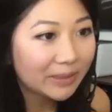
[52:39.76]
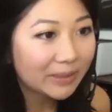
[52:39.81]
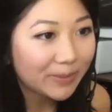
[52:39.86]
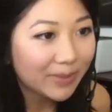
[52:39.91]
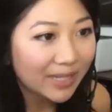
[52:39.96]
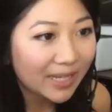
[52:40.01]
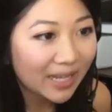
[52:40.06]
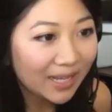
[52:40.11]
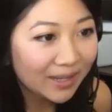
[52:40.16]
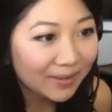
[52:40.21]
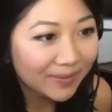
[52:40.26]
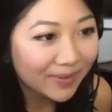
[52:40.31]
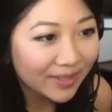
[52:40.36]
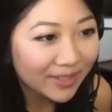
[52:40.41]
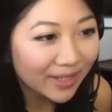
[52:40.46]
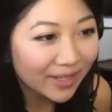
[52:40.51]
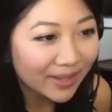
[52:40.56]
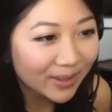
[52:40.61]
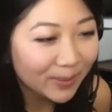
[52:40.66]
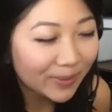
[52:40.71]
we have
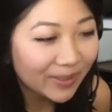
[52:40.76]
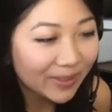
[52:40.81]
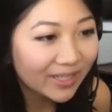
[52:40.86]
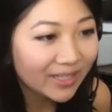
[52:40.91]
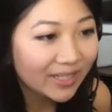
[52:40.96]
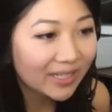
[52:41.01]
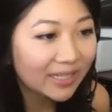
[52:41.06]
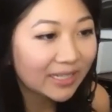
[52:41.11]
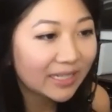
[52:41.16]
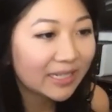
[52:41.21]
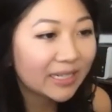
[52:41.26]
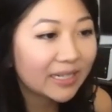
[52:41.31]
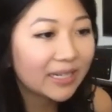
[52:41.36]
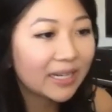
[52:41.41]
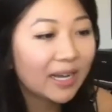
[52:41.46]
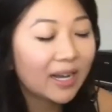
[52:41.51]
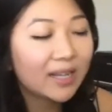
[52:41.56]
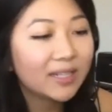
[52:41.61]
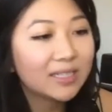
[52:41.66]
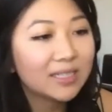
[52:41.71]
another one
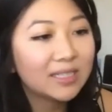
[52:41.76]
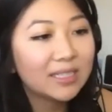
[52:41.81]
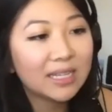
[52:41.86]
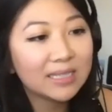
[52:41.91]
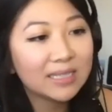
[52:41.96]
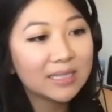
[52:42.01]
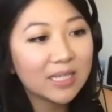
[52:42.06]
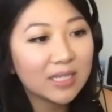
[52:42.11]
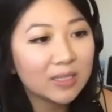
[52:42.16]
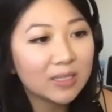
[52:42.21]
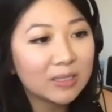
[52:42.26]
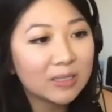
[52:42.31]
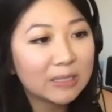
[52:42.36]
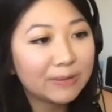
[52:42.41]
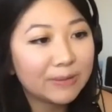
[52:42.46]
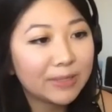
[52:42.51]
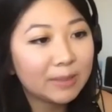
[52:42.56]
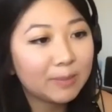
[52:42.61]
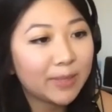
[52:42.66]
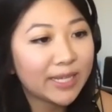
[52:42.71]
here. Does
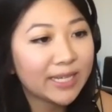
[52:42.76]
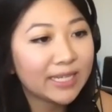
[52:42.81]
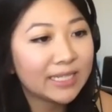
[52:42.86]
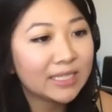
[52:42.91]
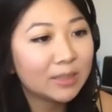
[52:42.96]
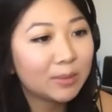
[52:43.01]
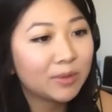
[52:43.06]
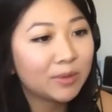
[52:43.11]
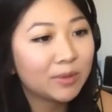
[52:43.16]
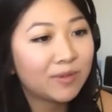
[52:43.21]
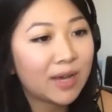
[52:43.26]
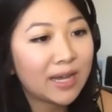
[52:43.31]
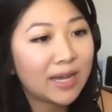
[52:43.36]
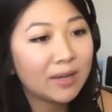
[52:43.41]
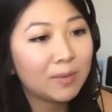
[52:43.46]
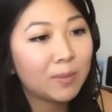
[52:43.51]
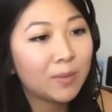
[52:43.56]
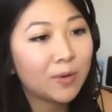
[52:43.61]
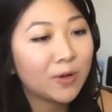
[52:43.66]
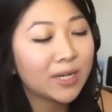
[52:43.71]
Ezoic plan to
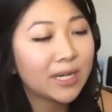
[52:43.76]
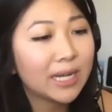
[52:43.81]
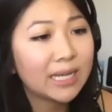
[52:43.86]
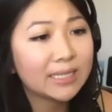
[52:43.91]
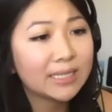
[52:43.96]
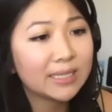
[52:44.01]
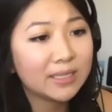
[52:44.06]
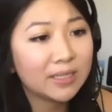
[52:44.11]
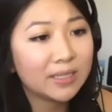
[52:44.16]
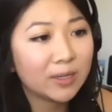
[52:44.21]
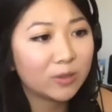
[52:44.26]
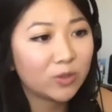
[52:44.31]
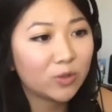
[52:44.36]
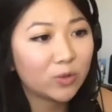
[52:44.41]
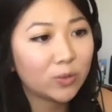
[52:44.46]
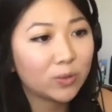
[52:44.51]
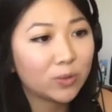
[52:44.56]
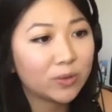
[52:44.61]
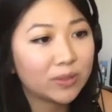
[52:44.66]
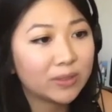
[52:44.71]
provide more SEO
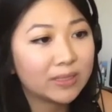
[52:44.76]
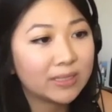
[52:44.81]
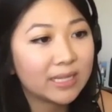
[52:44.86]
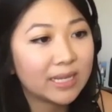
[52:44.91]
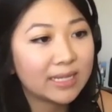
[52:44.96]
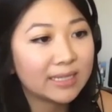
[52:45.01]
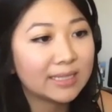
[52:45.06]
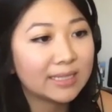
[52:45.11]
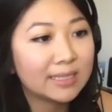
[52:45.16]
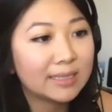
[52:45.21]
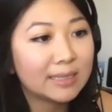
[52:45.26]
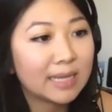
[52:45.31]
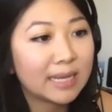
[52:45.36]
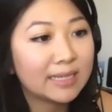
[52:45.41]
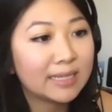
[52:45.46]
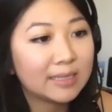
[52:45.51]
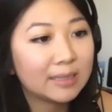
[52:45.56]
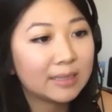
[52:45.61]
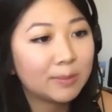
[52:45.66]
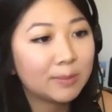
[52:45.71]
tools and
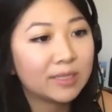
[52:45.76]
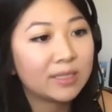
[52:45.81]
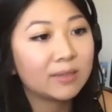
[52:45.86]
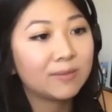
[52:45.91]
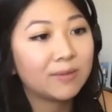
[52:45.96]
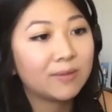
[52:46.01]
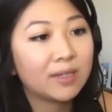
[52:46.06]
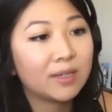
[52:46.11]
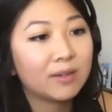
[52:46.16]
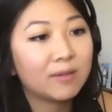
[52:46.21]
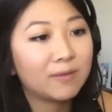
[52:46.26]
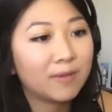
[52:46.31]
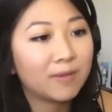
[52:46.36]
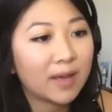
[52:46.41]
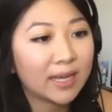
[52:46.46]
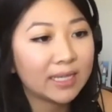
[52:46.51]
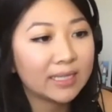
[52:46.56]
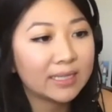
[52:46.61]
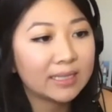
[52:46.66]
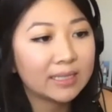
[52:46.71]
site-specific
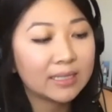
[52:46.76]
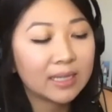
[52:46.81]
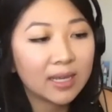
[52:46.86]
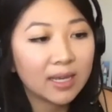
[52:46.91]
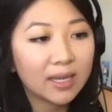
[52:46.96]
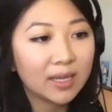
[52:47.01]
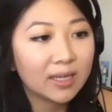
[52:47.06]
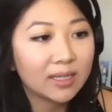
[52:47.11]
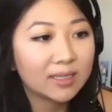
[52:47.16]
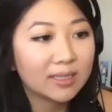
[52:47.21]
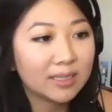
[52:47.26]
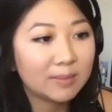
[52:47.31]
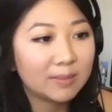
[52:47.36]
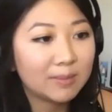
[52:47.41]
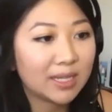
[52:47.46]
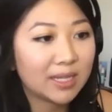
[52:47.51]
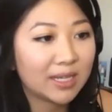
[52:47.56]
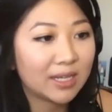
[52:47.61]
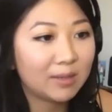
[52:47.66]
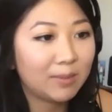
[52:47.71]
advice?
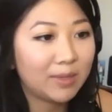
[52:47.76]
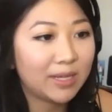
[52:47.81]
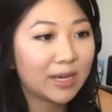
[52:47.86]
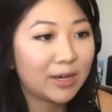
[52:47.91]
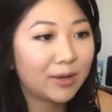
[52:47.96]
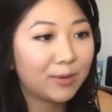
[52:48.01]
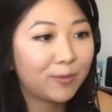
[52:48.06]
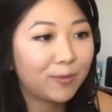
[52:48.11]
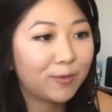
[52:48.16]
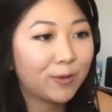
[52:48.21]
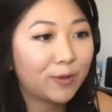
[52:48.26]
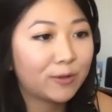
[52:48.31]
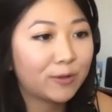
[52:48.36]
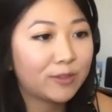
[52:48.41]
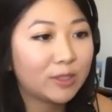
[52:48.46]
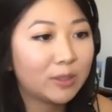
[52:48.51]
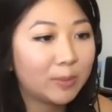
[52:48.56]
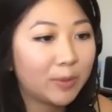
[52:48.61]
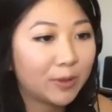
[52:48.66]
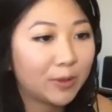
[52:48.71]
Seems like it'd be helpful
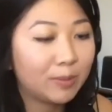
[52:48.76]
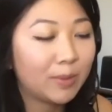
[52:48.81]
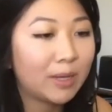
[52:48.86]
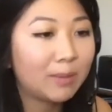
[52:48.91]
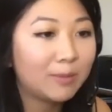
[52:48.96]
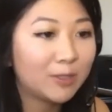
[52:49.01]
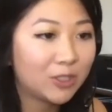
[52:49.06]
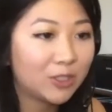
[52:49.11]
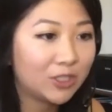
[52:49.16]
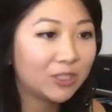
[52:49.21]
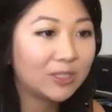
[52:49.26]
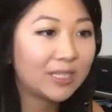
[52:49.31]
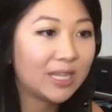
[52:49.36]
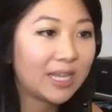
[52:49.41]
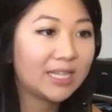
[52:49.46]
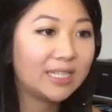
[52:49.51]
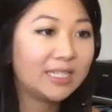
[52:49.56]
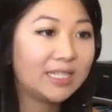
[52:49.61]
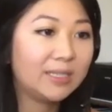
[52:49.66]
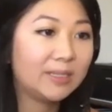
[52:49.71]
to both publishers
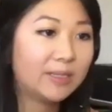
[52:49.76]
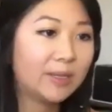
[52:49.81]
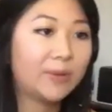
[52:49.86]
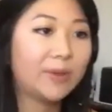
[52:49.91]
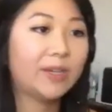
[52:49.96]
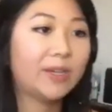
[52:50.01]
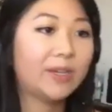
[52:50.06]
and Ezoic.